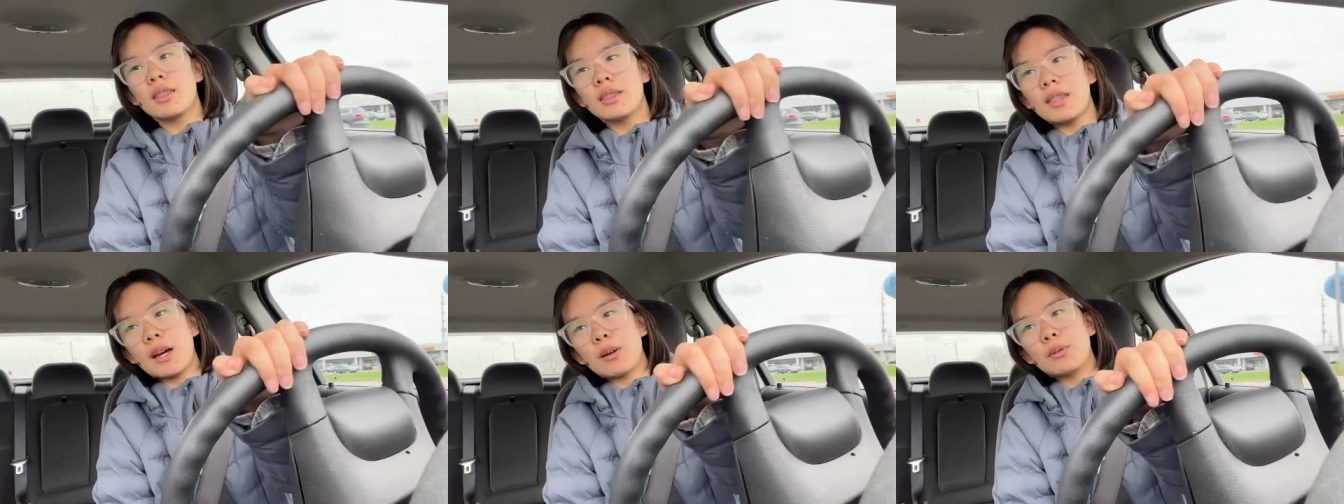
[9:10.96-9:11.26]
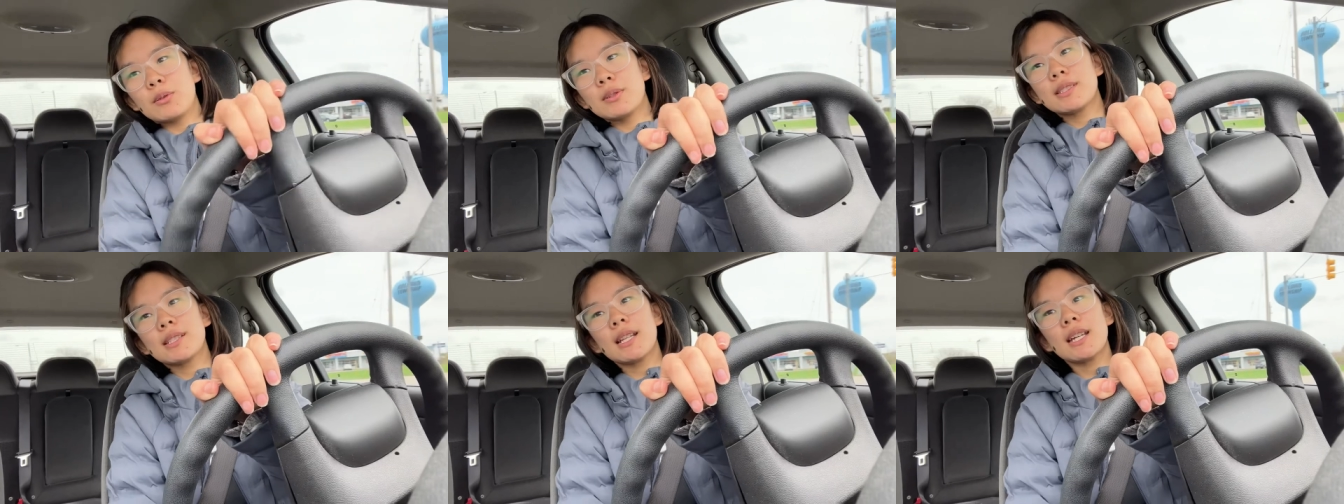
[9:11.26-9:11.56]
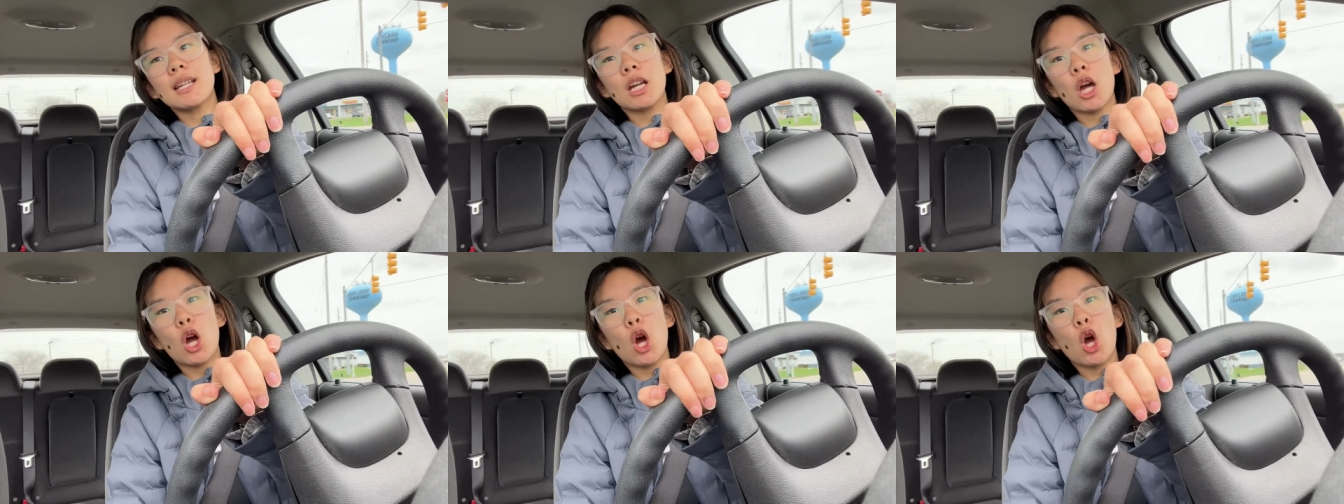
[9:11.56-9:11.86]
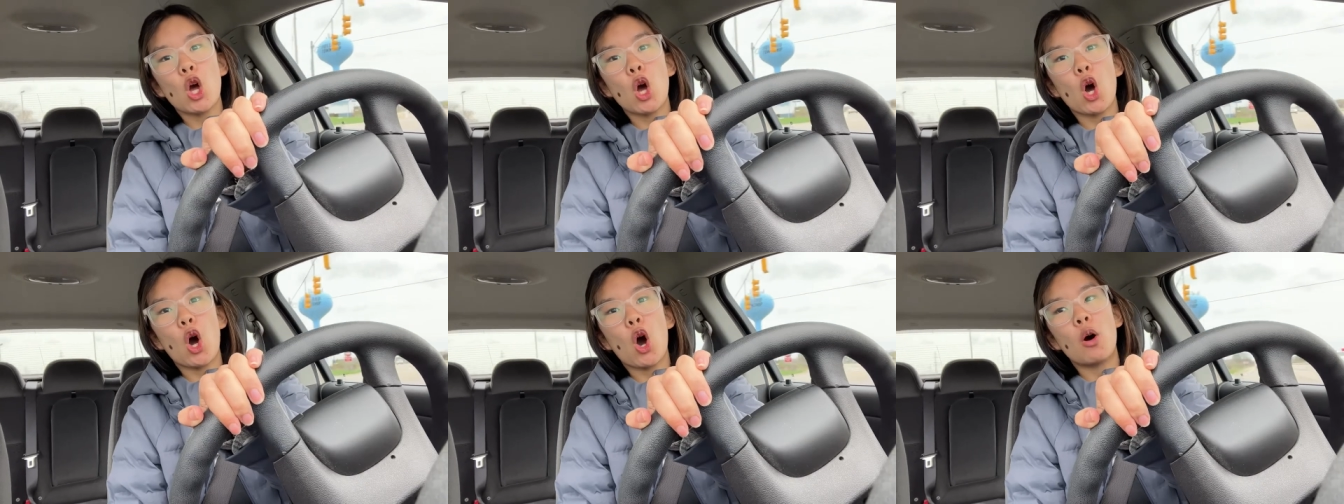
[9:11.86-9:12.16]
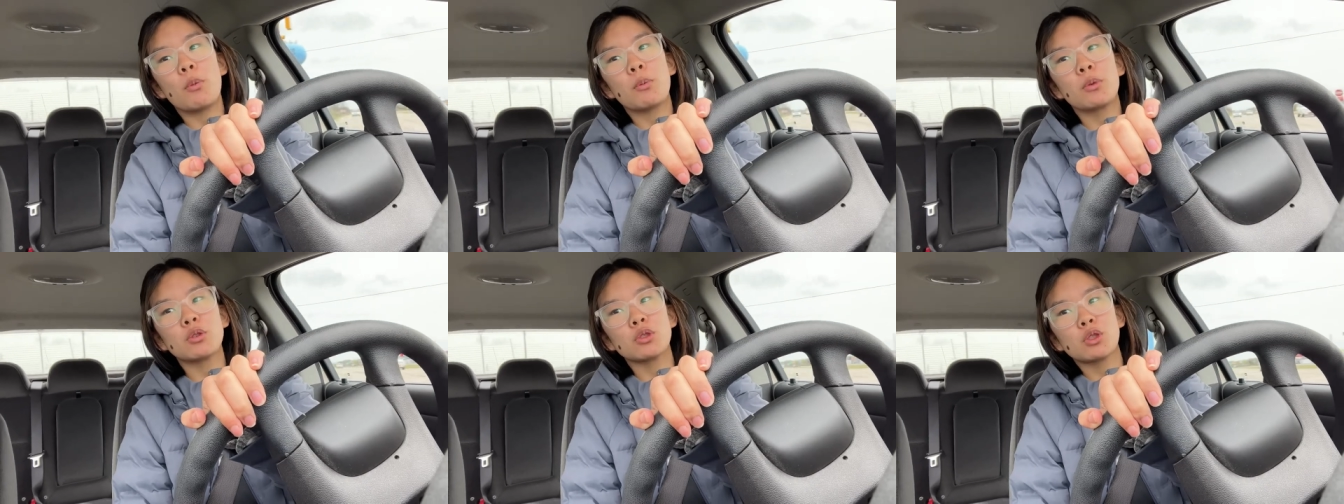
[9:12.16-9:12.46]
that was like
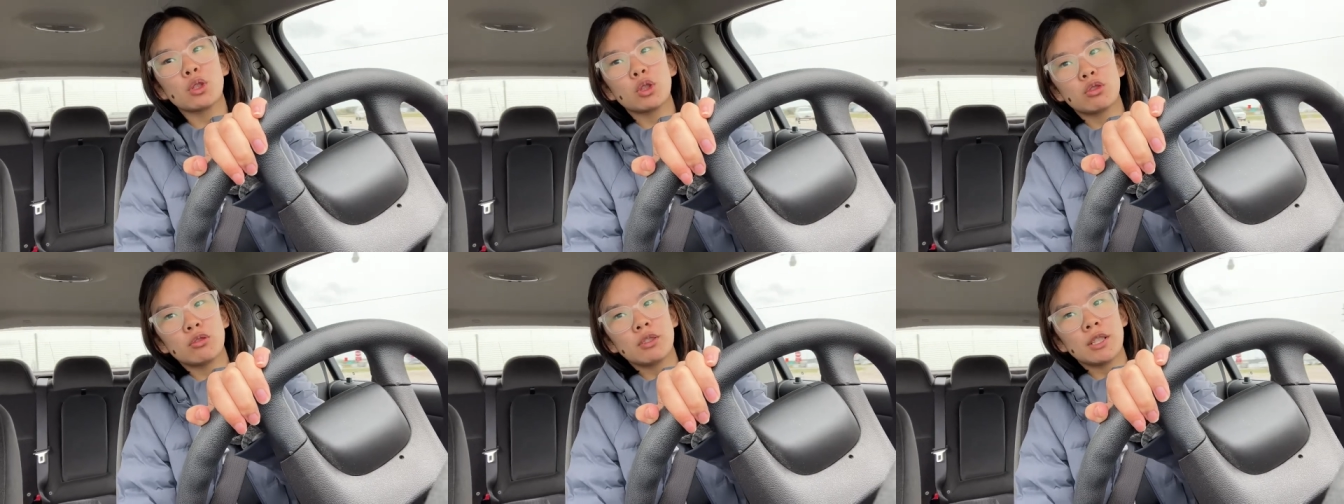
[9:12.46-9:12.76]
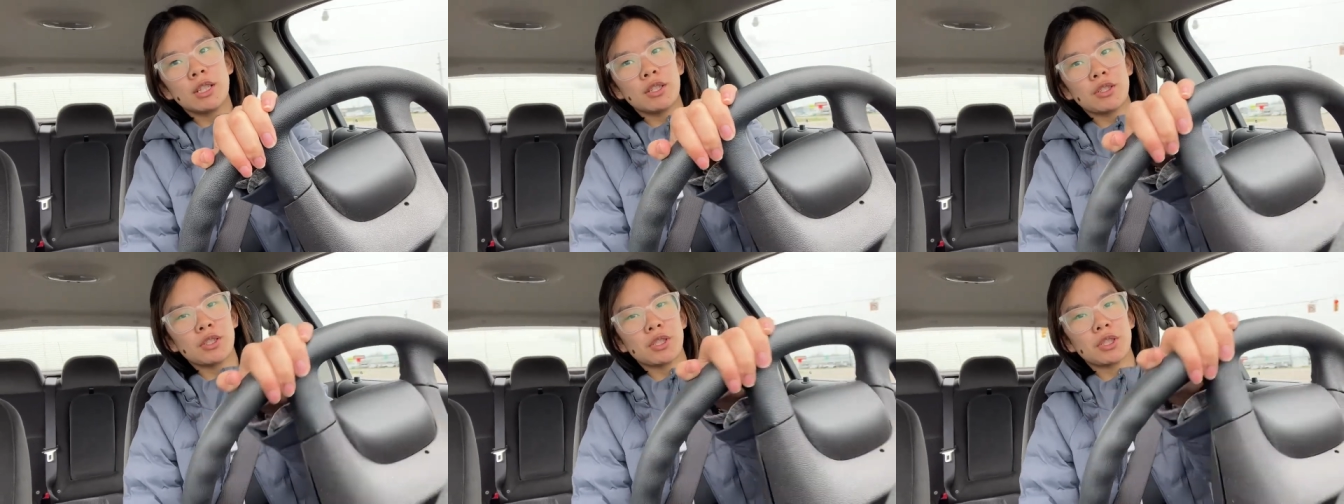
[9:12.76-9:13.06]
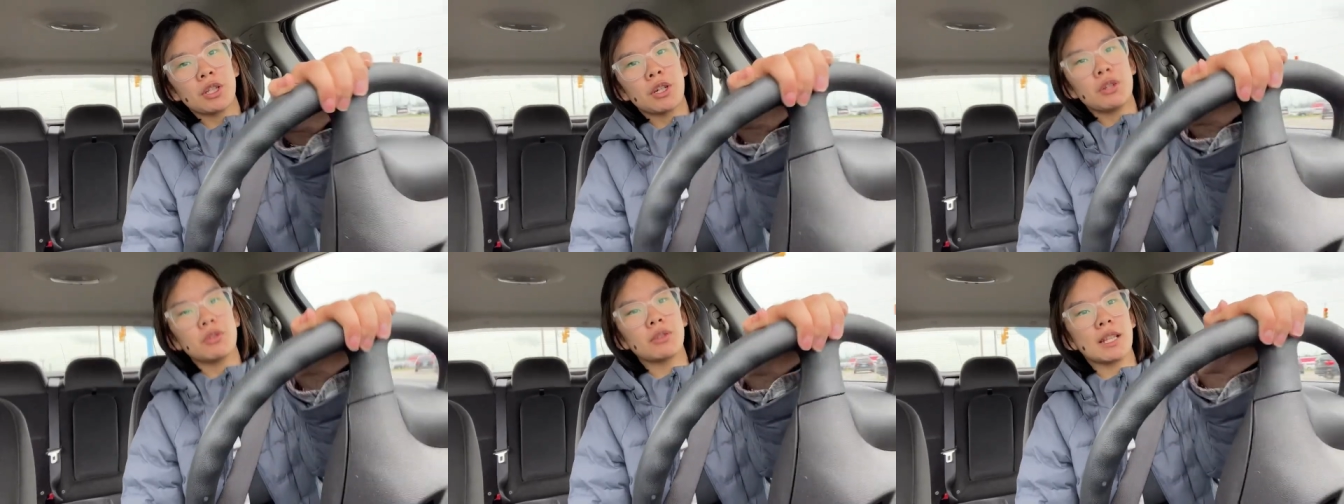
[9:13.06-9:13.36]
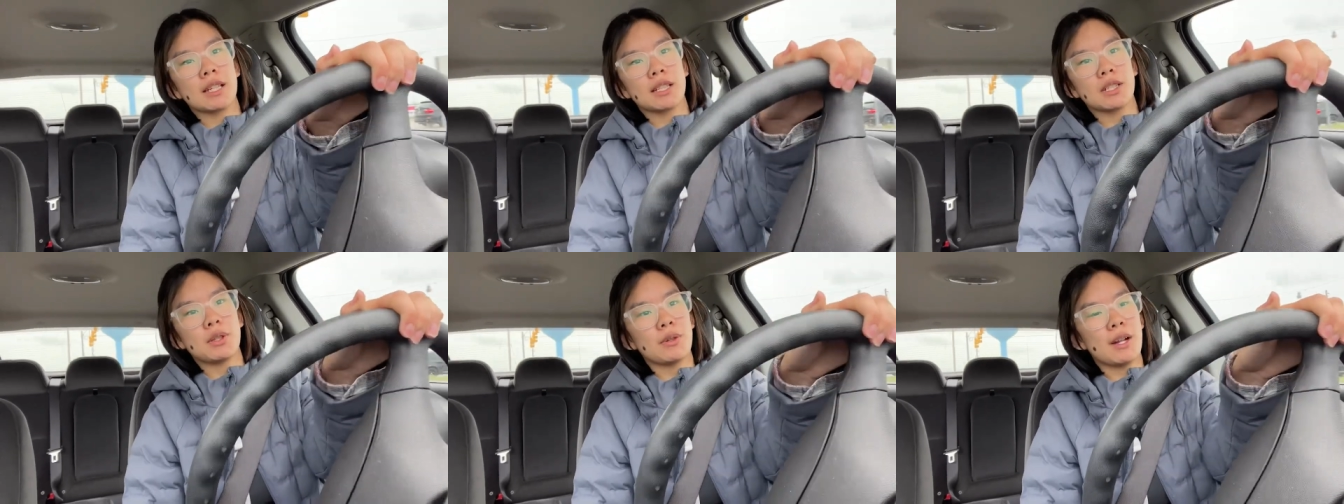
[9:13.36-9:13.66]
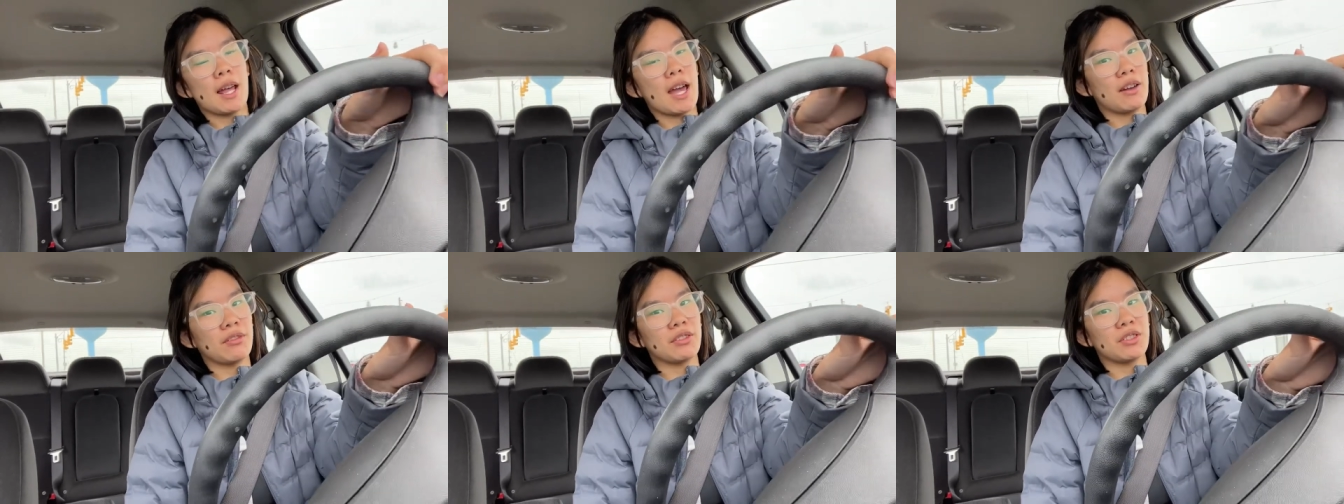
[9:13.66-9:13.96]
almost three years ago, like two
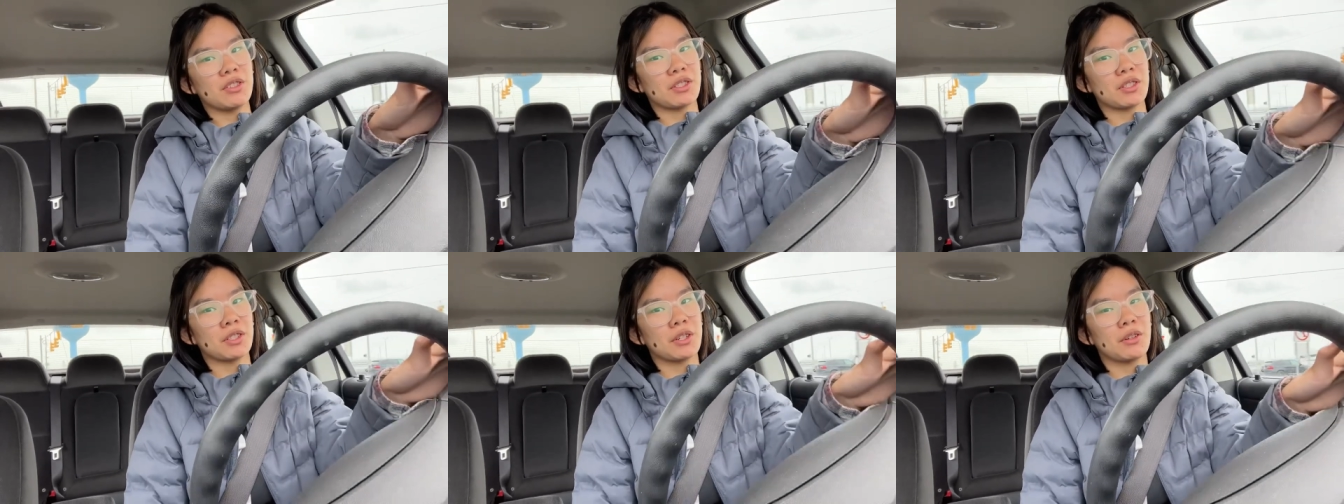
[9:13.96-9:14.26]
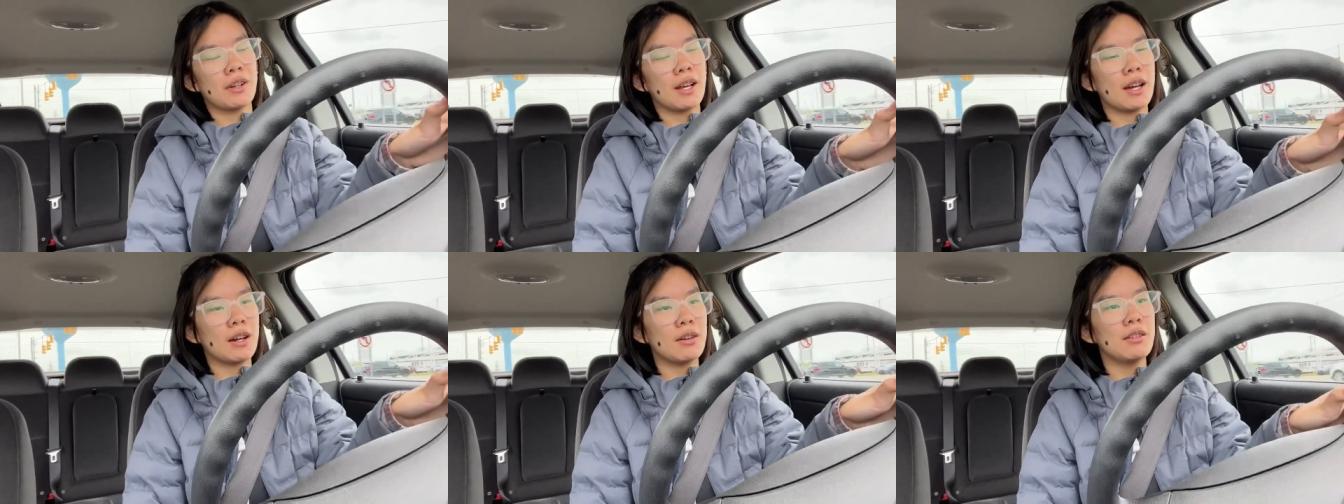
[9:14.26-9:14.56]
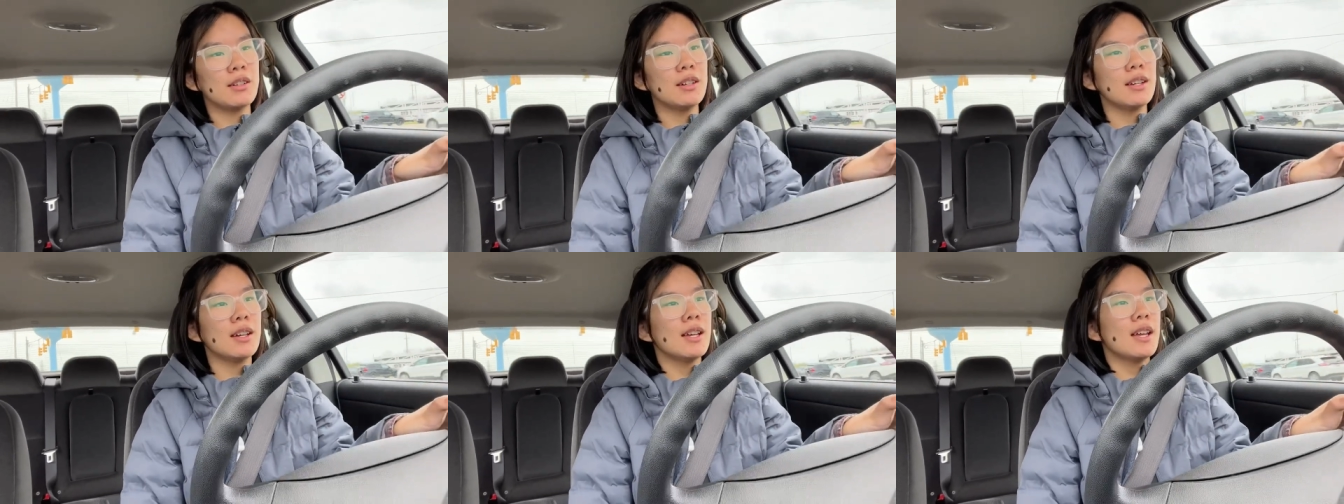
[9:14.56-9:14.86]
and a half years ago now,